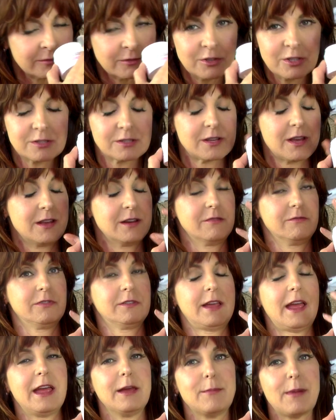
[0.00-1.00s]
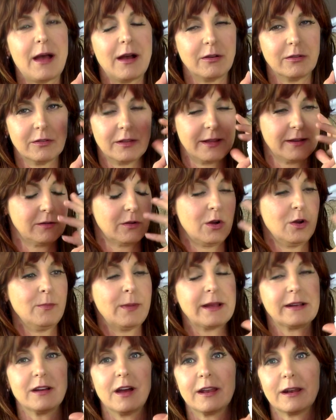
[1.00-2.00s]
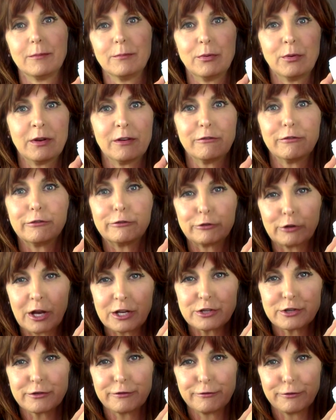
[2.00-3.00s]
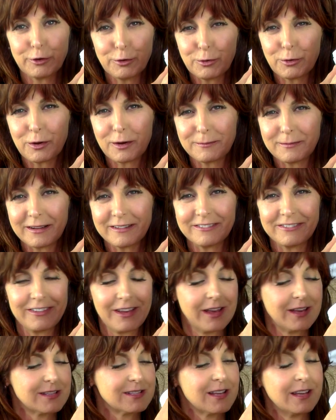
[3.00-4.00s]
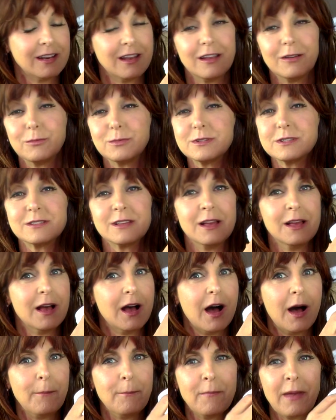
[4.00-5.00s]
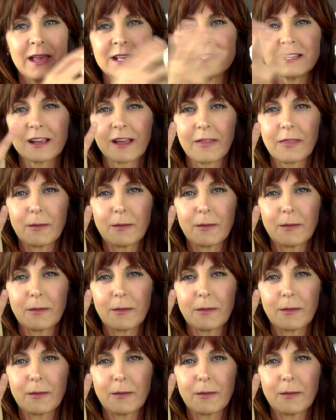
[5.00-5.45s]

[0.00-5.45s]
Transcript: just kind of came out like, oh my God, I'm putting fresh food on my face, and it was amazing.